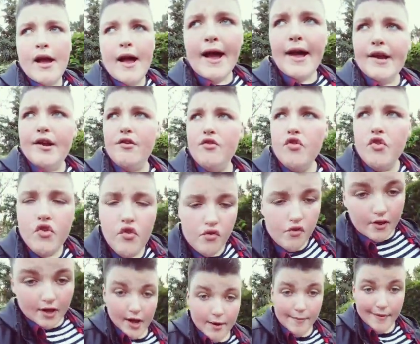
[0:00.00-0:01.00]

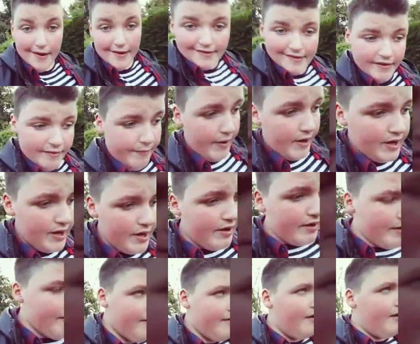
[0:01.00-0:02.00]
Andrew's same age as
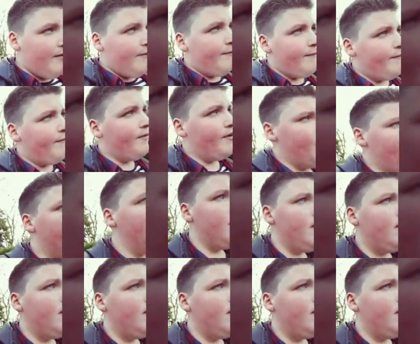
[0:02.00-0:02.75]
me. He's um,